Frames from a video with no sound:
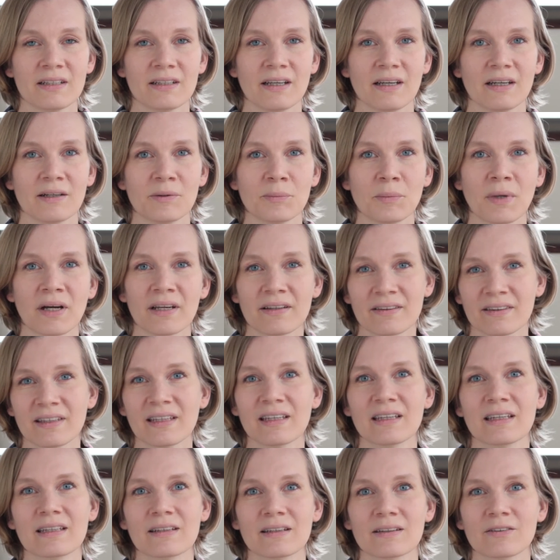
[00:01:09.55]
I
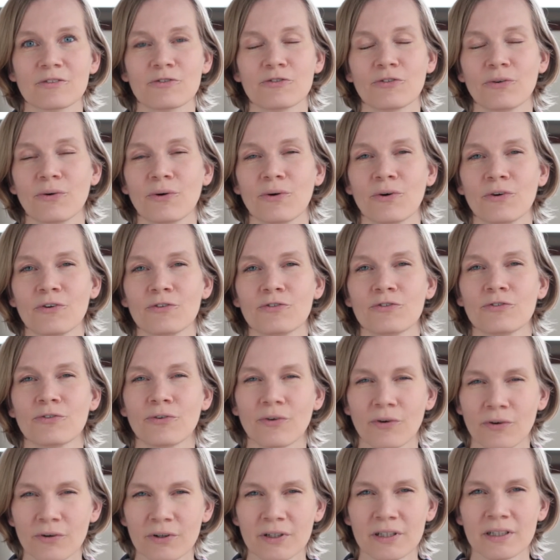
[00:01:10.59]
think for
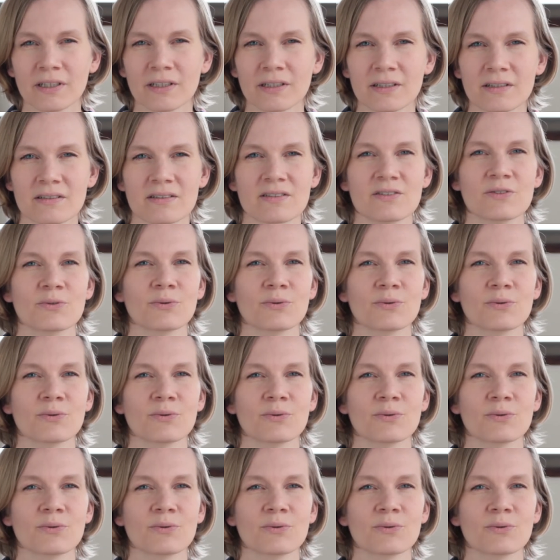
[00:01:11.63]
foreigners